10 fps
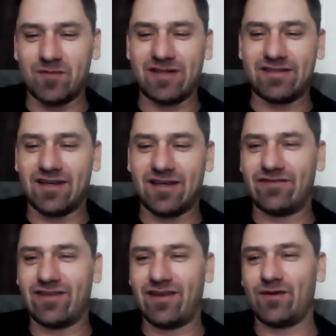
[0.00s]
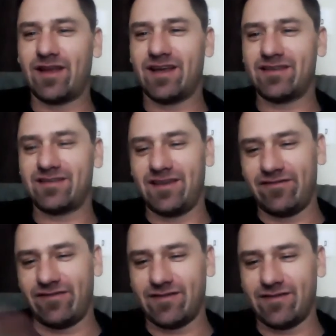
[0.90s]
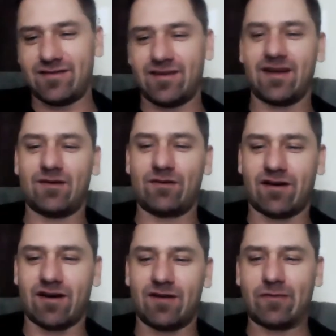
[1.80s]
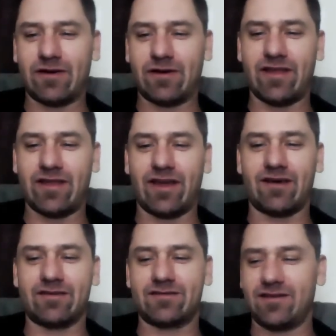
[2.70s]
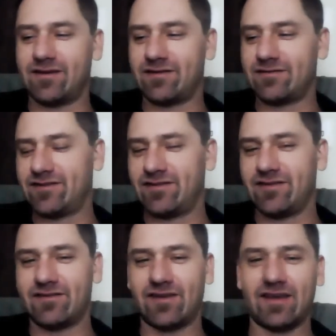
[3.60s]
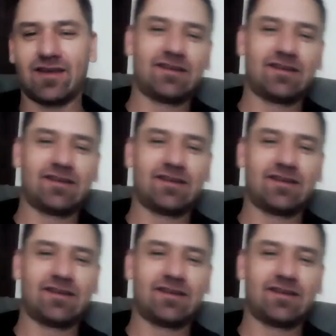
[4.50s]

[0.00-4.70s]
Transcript: but if anyone has any influence there with HARP or anything else, do your thing.